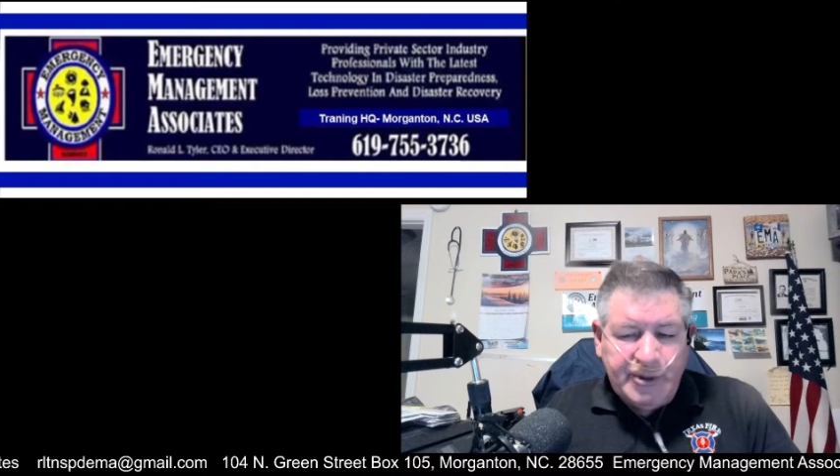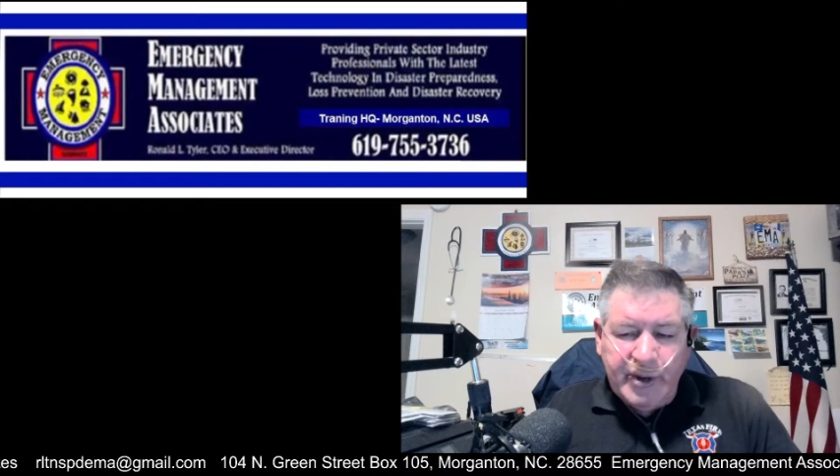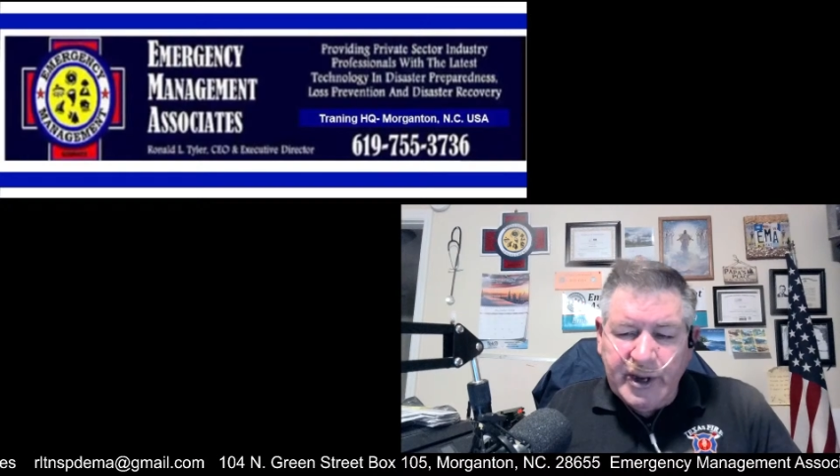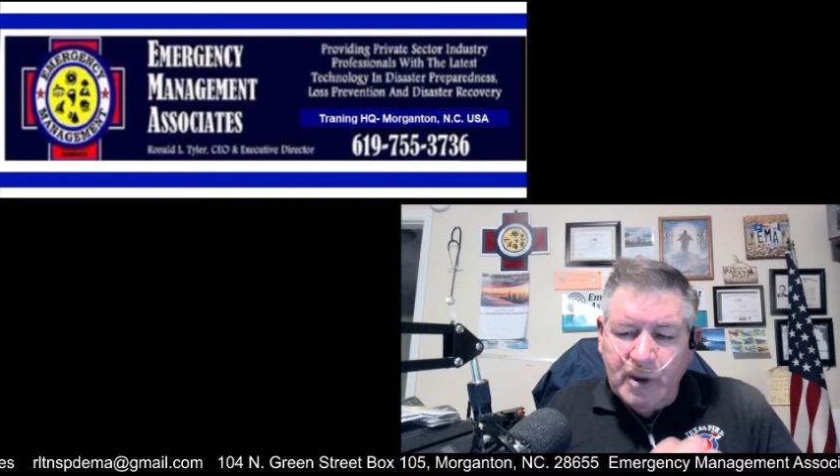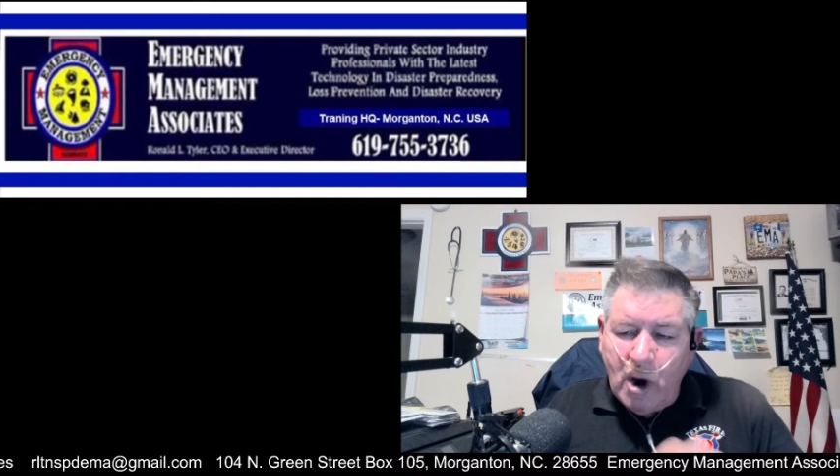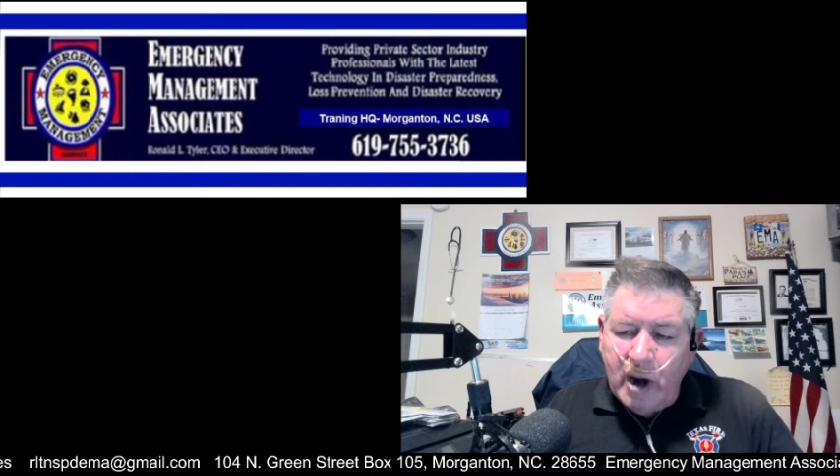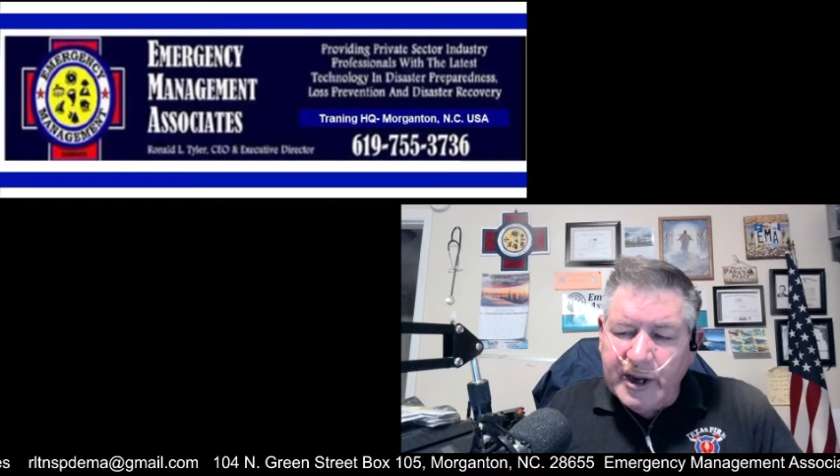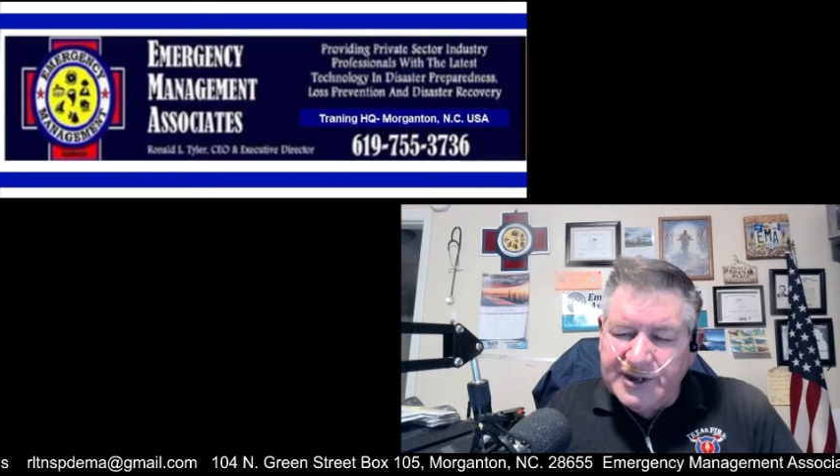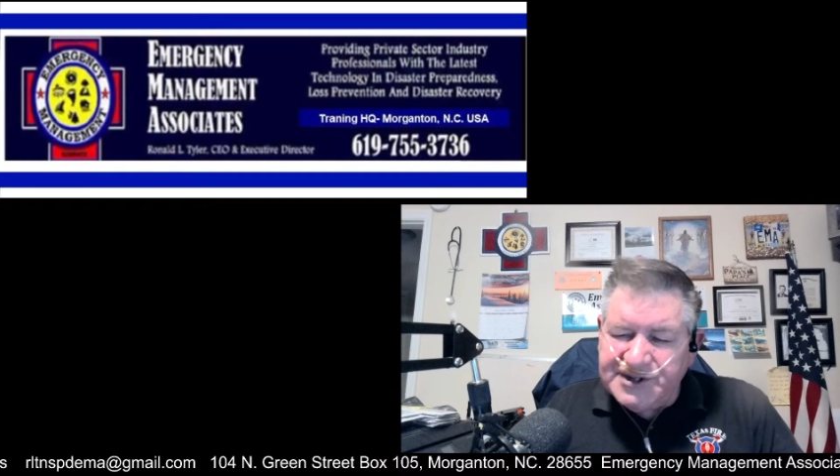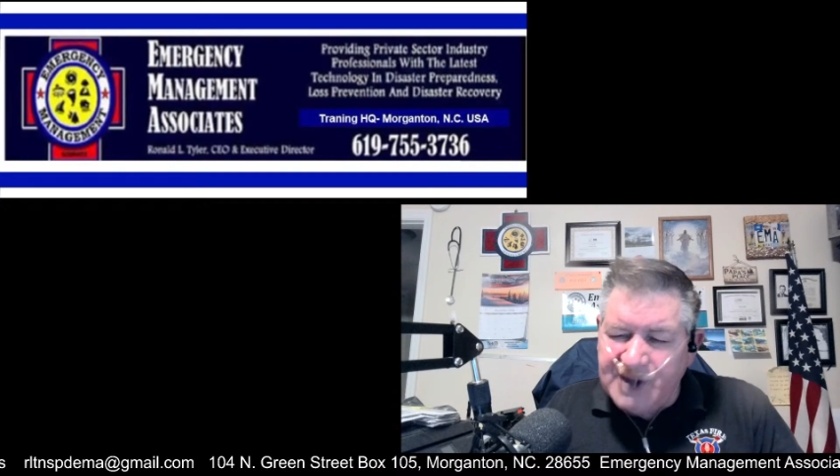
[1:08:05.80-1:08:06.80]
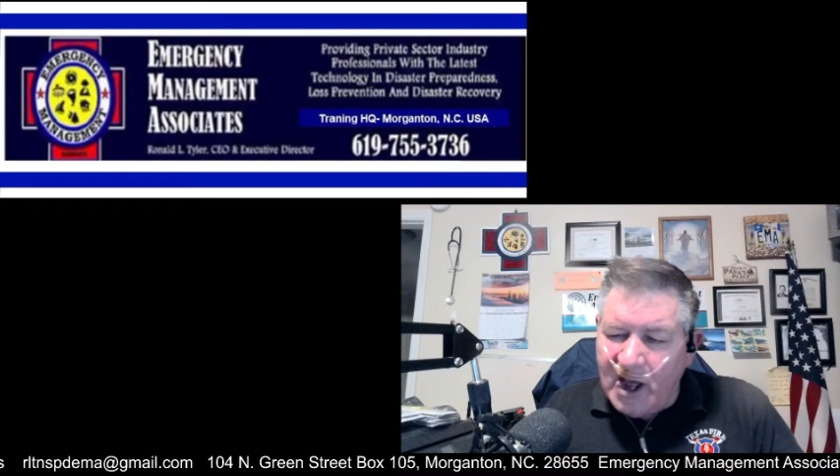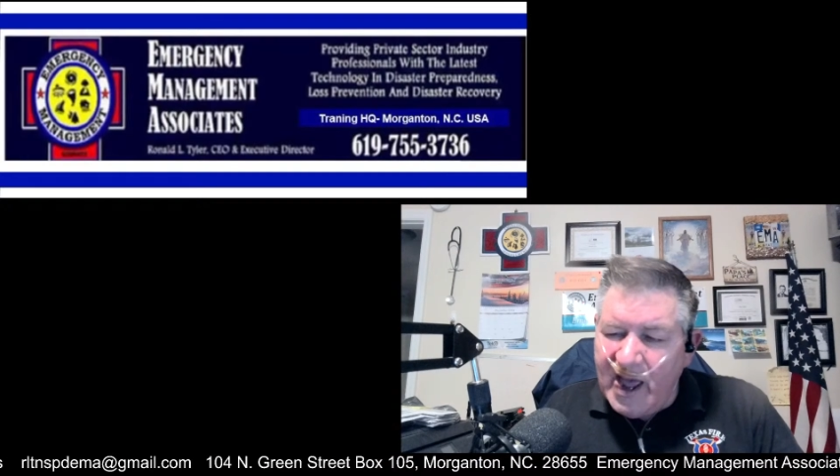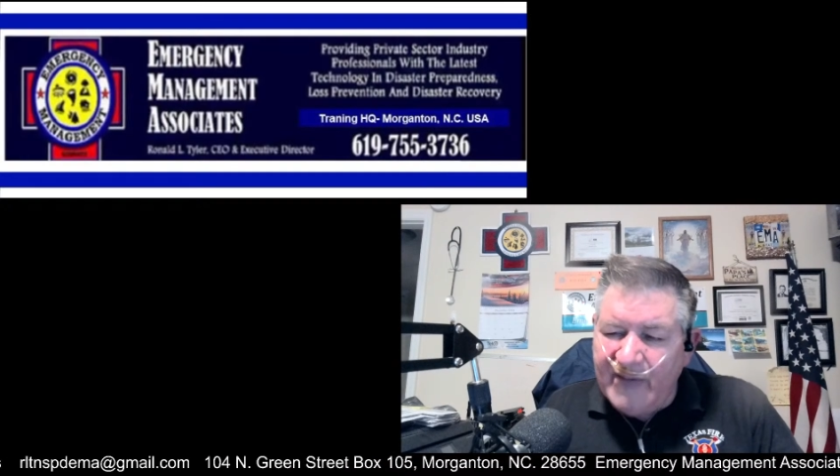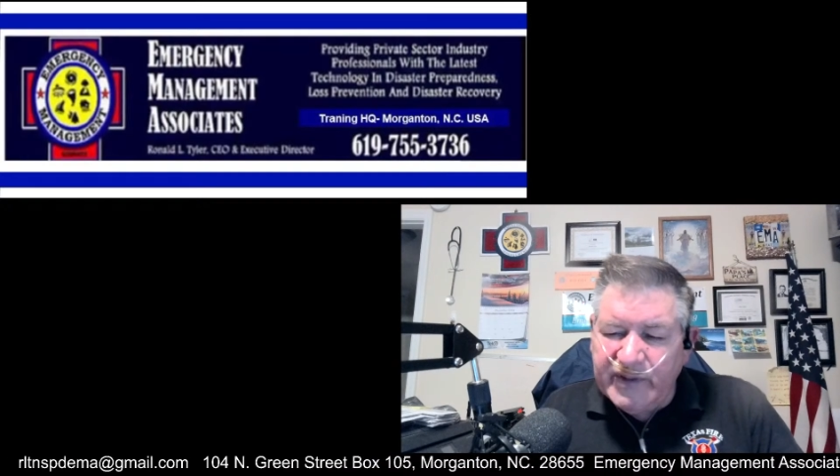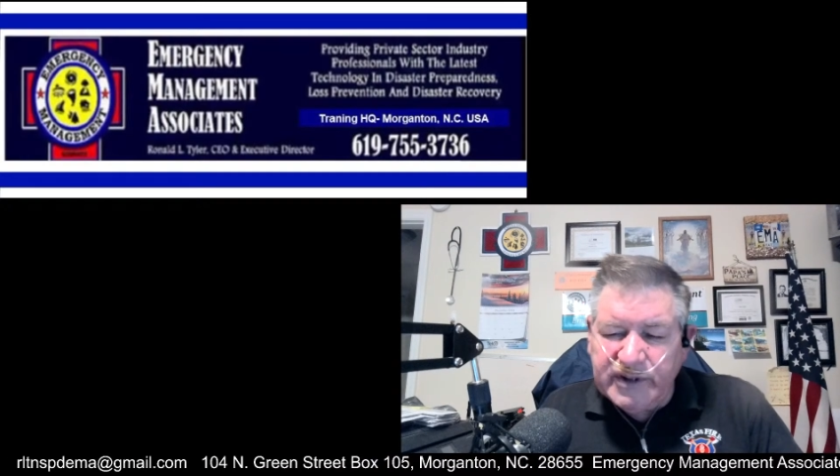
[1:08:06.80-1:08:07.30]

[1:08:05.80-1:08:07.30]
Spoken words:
and Arkansas having the